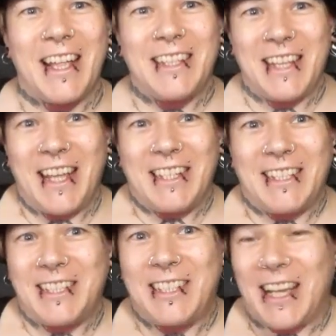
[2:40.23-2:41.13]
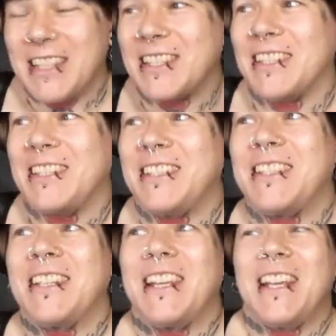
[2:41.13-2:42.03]
and and
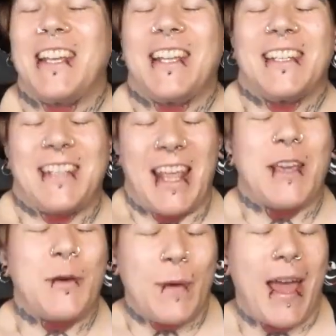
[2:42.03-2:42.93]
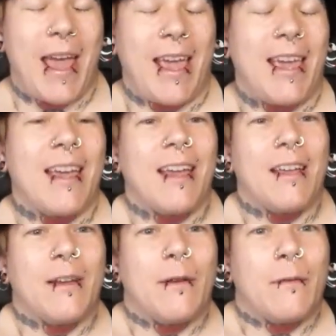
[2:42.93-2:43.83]
doesn't take away
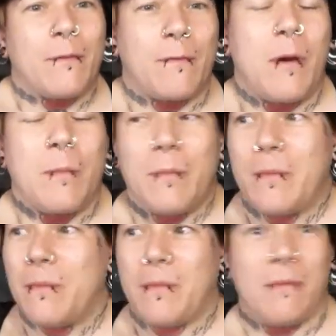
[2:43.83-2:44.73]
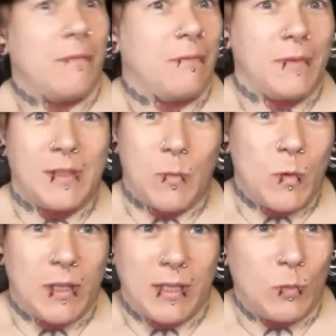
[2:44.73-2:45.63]
from
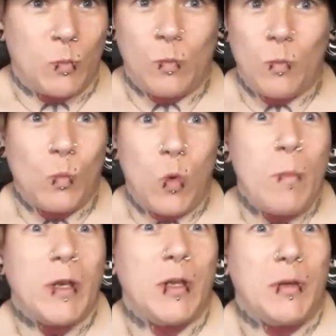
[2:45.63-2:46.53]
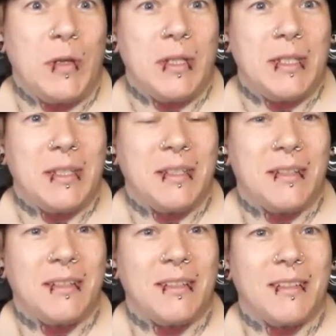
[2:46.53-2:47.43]
someone's womanhood
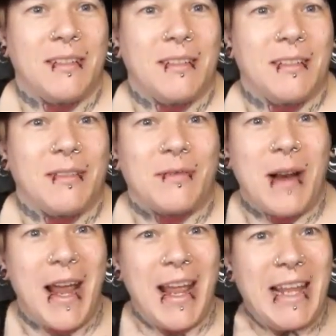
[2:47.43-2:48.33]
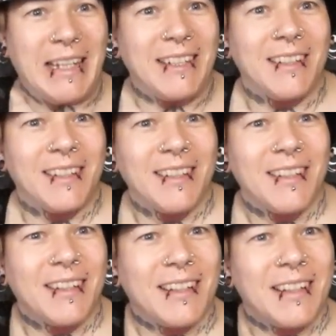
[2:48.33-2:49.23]
right
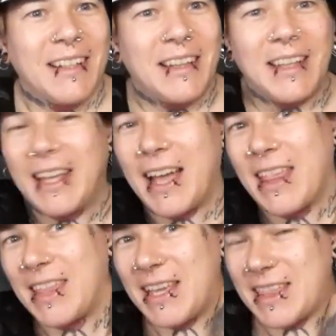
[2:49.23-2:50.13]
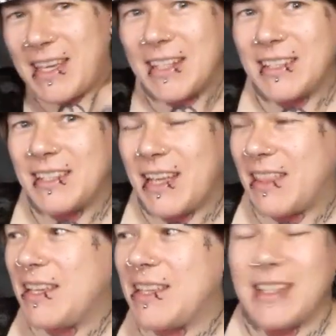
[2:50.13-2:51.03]
like i think that's i
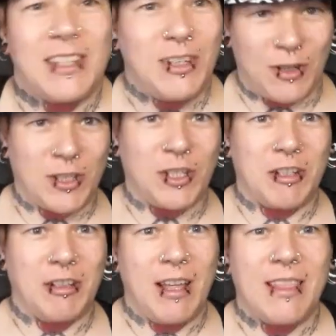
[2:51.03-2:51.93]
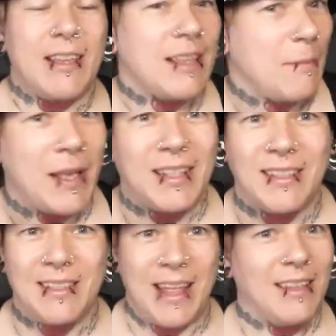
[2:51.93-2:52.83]
think that's logical i think that makes
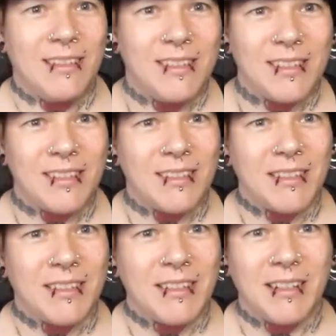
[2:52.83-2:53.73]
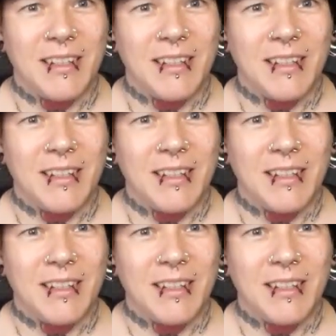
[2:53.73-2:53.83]
sense